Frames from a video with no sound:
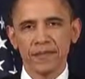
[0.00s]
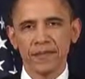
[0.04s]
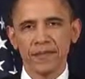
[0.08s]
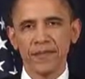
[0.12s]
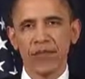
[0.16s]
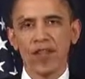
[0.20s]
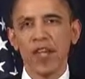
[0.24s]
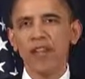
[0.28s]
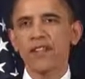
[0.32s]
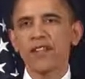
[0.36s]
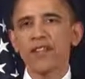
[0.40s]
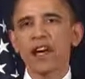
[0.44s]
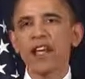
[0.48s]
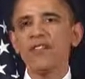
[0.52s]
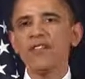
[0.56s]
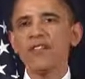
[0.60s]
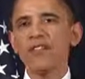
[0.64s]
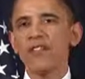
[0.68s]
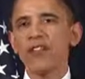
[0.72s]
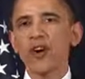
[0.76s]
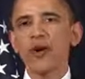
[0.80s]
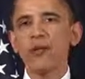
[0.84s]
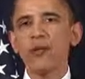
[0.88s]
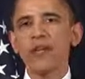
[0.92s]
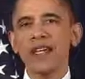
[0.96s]
We have done
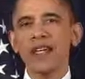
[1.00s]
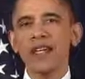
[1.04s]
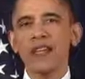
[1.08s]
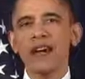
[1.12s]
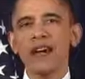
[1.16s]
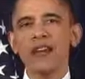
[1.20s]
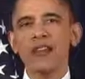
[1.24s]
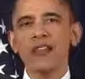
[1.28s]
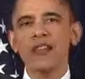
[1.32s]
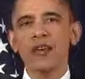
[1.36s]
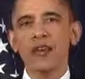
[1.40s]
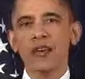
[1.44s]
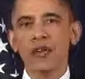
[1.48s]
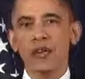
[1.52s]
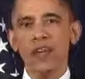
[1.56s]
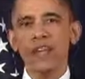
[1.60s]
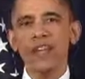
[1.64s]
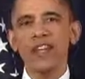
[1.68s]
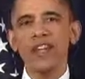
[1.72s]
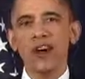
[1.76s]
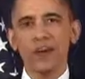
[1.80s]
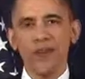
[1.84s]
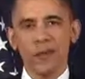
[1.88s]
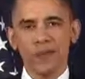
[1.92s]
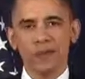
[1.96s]
so because we
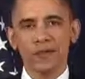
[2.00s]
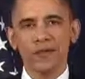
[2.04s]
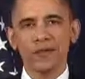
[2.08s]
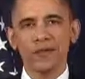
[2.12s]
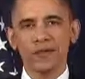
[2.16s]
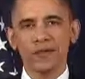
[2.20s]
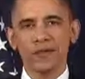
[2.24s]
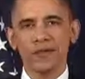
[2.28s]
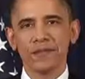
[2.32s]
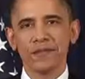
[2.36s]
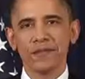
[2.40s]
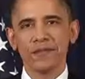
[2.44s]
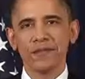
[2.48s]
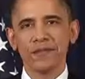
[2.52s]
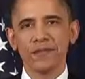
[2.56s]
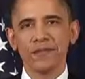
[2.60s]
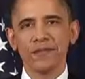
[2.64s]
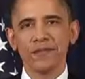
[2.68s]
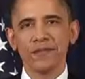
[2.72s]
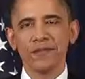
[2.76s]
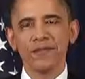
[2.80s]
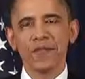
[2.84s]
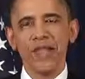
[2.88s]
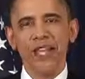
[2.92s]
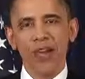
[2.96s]
know
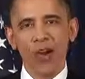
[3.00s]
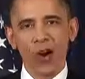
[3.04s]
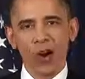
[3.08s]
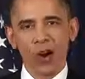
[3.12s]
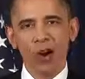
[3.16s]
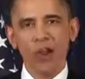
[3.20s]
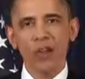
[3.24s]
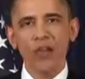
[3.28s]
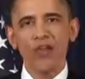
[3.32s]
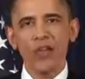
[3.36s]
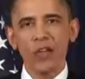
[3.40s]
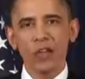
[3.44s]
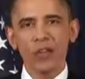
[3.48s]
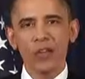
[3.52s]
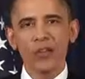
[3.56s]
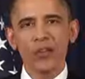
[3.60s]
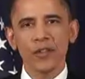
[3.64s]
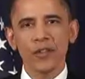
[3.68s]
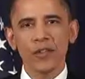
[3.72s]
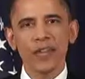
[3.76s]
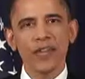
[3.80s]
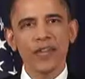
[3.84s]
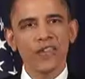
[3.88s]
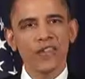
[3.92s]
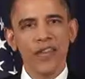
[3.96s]
that our own
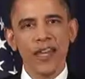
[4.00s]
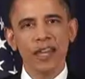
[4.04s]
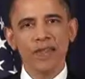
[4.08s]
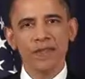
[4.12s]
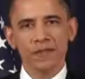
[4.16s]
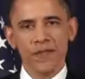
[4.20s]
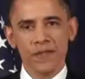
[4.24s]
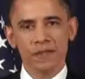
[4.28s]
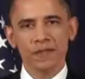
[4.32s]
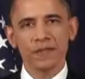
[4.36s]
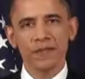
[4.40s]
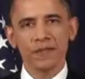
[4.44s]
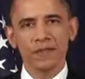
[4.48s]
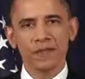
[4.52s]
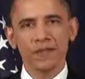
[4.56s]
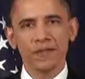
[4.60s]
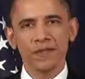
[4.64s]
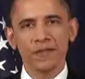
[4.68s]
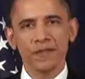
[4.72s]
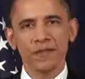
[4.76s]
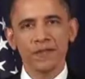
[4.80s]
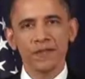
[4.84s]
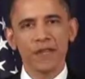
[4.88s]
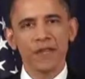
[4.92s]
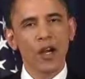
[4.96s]
future is safer,
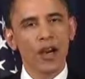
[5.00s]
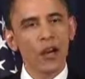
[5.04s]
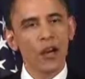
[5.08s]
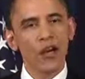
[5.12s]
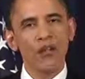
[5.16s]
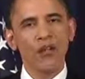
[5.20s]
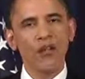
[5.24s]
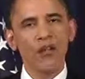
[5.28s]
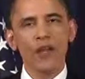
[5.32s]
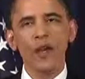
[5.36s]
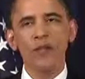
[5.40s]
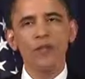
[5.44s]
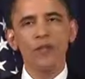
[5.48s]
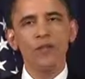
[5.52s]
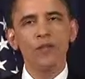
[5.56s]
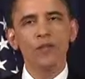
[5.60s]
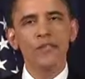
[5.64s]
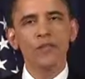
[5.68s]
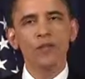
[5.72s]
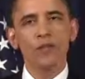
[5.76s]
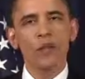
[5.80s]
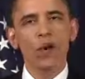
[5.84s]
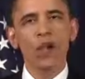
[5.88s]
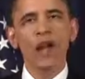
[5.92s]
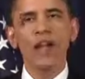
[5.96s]
our own future
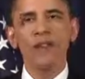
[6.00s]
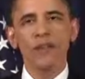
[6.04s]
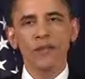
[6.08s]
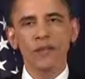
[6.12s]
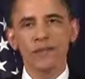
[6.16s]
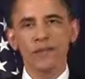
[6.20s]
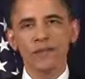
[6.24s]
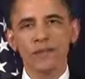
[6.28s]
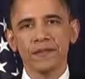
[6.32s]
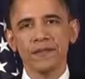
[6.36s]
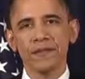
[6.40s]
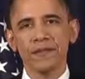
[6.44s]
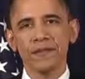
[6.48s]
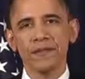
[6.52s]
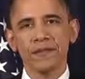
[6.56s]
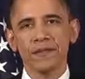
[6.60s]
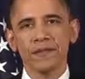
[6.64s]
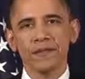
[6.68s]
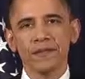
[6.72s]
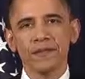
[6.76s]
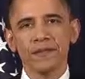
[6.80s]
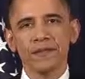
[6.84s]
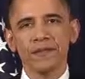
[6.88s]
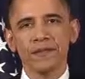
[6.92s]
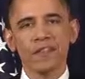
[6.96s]
is brighter,
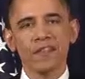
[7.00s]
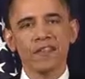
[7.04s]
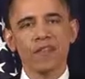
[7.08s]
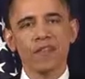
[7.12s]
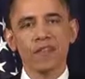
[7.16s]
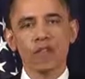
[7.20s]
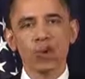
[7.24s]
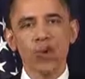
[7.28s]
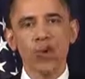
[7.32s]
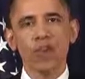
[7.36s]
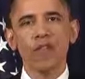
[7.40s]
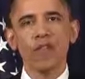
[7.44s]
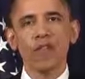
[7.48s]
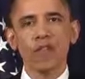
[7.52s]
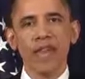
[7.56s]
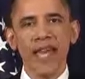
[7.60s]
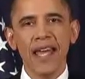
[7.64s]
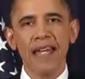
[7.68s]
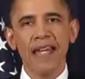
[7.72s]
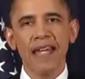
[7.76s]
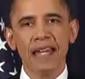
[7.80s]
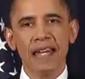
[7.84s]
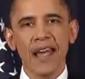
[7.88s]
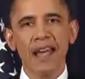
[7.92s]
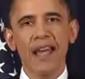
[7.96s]
if more of
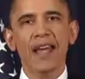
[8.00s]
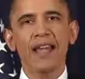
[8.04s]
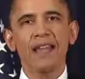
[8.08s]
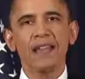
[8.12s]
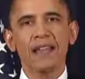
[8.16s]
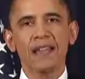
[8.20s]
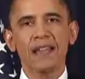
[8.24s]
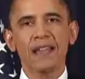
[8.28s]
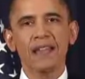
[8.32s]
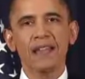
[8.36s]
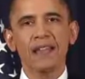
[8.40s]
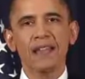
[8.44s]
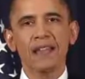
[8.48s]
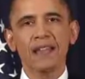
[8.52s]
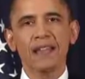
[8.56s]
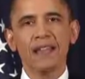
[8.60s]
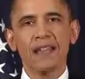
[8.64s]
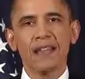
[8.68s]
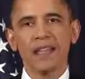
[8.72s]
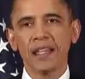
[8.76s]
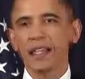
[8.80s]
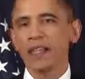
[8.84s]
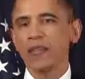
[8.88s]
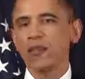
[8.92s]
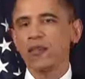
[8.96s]
mankind
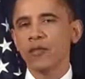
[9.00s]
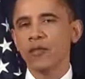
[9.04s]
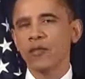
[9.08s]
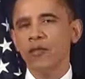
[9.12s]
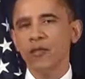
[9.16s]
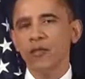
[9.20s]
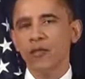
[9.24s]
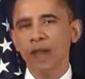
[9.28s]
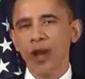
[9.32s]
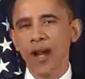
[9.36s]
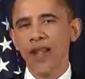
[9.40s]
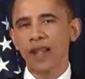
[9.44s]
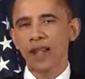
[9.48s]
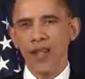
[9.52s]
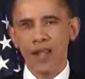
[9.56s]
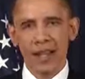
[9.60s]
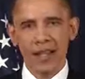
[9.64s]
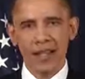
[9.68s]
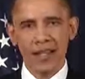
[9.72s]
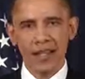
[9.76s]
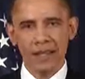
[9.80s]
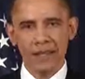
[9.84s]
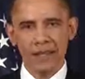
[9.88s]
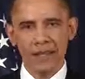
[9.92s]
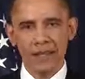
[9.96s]
can live with the bright
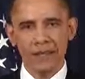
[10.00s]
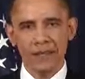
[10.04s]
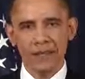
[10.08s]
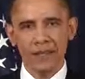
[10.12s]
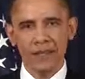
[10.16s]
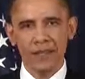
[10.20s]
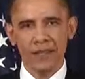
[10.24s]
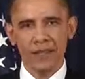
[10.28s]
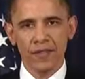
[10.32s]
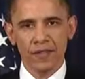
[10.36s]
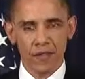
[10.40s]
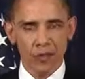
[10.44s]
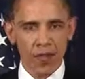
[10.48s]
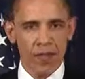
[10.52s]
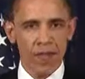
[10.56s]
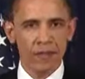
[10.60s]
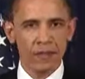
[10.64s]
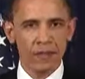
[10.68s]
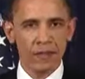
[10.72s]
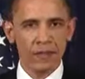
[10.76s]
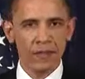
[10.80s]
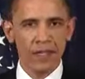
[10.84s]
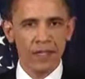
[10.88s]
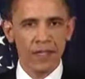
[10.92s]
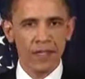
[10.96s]
light of
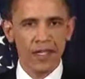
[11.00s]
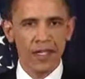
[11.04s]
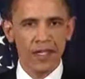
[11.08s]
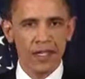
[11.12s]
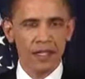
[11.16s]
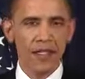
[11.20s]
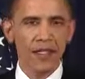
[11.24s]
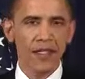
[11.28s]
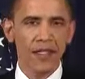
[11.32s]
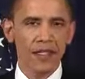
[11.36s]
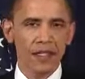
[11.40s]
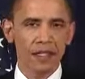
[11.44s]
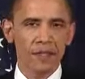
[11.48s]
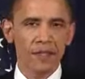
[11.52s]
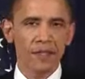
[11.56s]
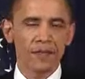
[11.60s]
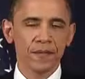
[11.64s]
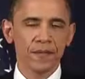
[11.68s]
freedom and dignity.